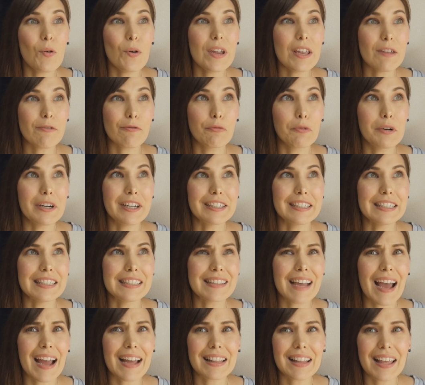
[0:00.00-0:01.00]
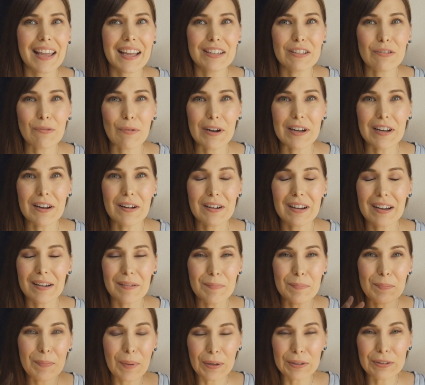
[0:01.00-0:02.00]
if we're in Thailand when a
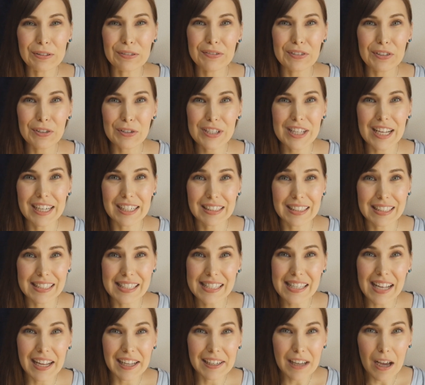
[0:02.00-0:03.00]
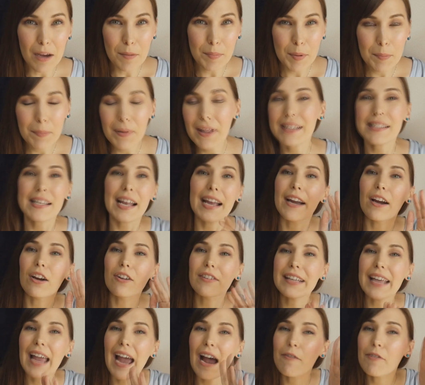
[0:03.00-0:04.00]
bunch of you suddenly sign up. Plus, I
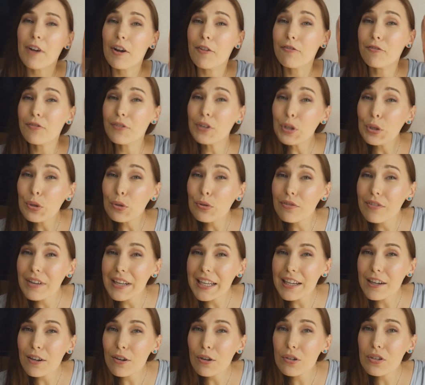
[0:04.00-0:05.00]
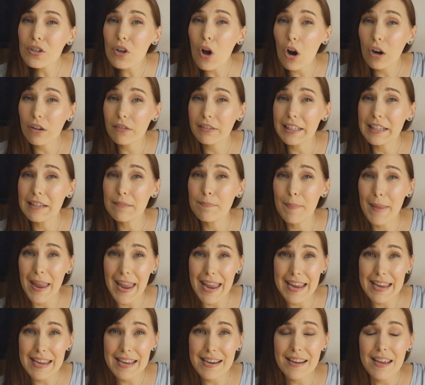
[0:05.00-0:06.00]
already have a few videos already
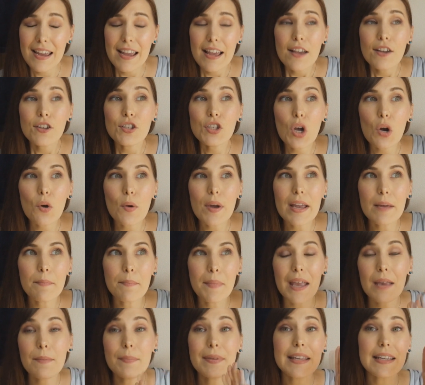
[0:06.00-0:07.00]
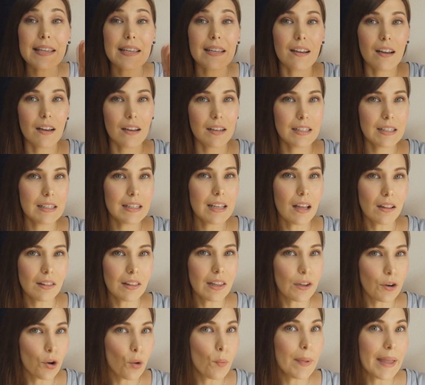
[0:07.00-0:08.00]
made, so it may be a
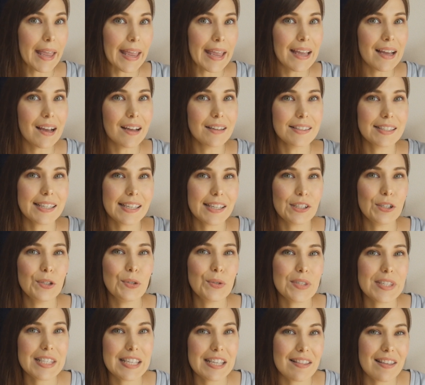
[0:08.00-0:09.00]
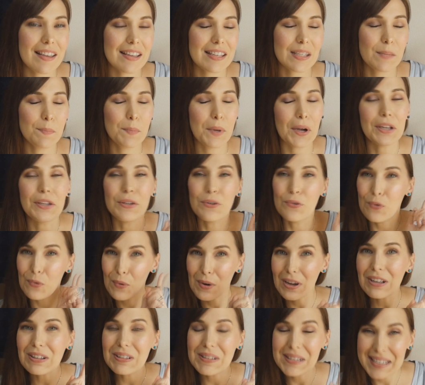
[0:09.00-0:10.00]
little bit until you see this, but you
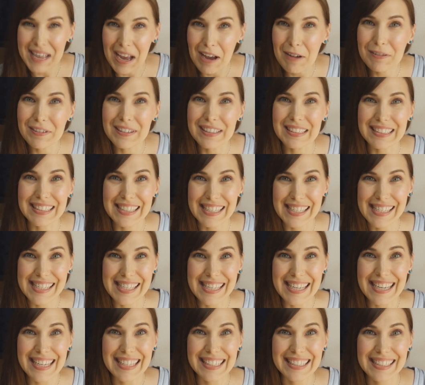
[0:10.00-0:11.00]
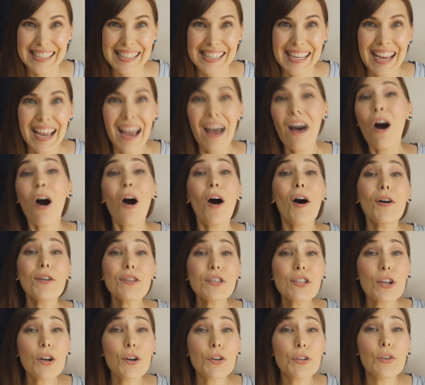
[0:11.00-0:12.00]
will definitely see it.
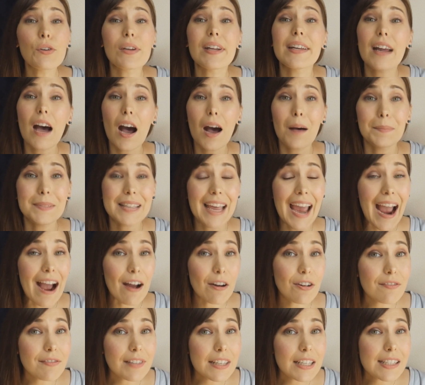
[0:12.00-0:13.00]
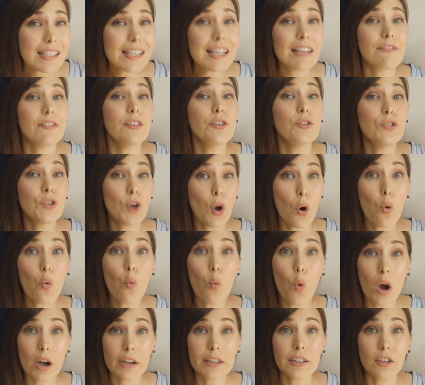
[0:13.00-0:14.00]
Also, you can opt out of this if you
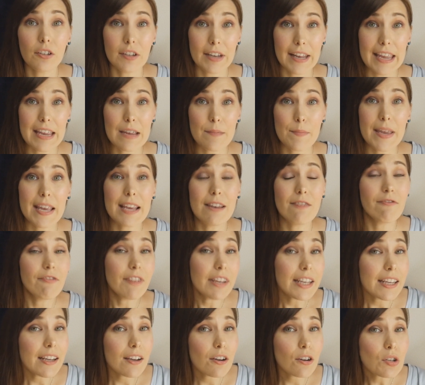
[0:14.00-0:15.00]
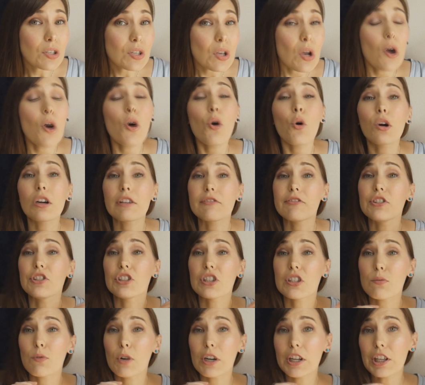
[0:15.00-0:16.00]
don't want your name in videos, or if you
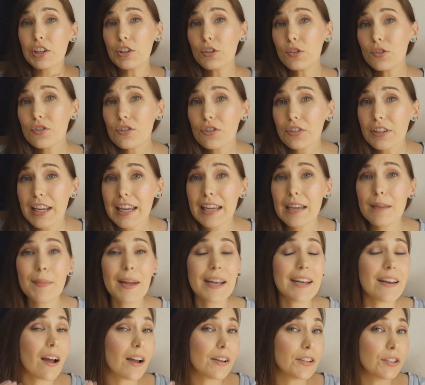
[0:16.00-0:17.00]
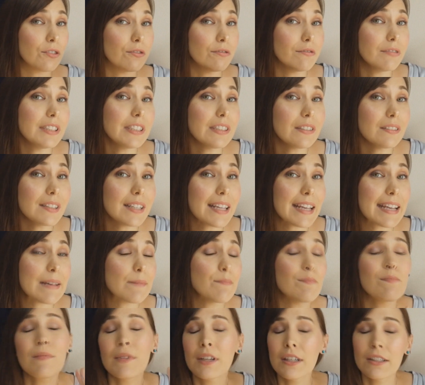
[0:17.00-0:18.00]
just want to use your name and not your real
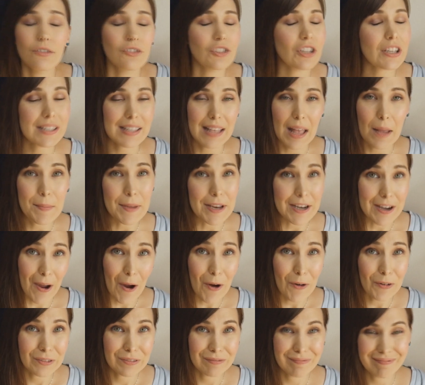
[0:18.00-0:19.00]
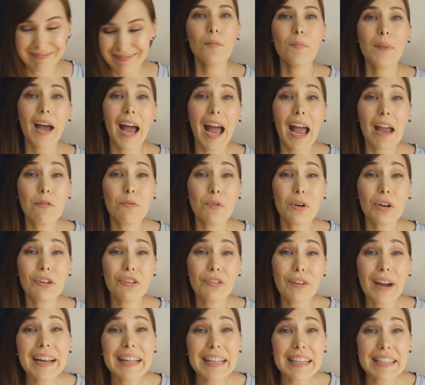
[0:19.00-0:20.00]
name, just let me know. But I will
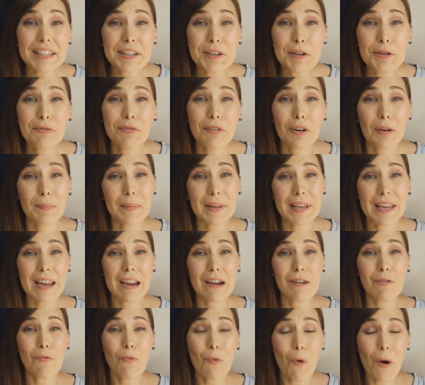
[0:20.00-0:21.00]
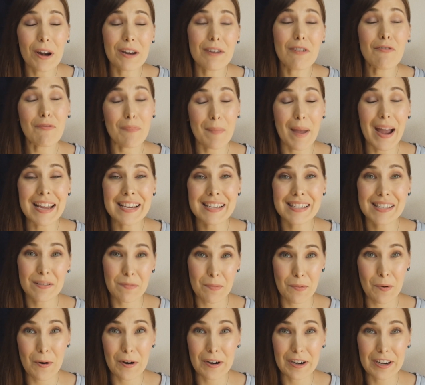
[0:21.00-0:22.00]
credit you for being one of my
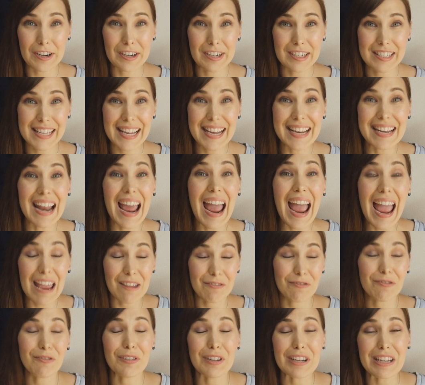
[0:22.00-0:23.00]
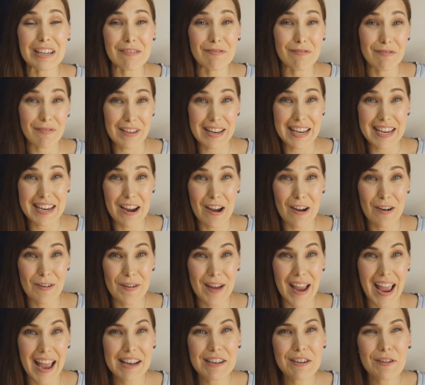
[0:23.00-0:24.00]
supporters in every
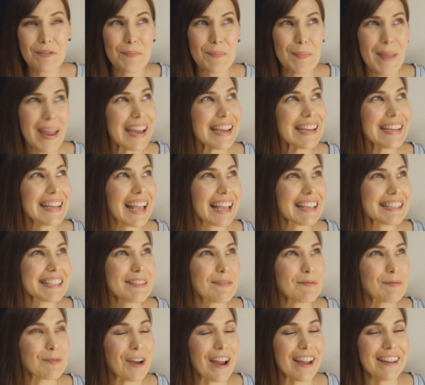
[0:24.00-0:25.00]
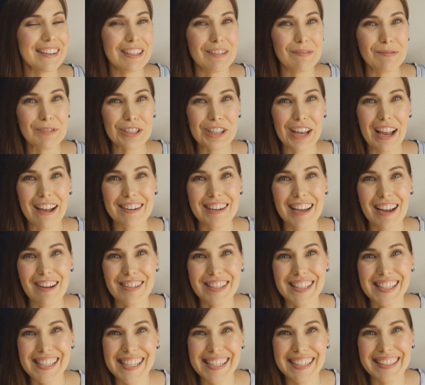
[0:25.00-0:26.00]
video. And you may get some random shout
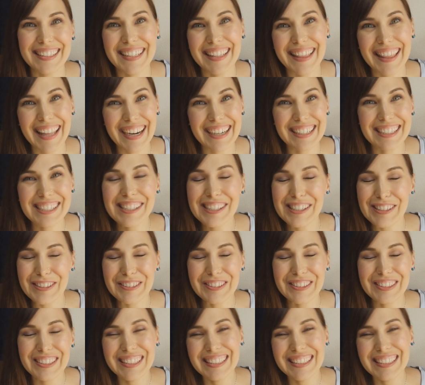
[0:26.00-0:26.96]
outs here and there too.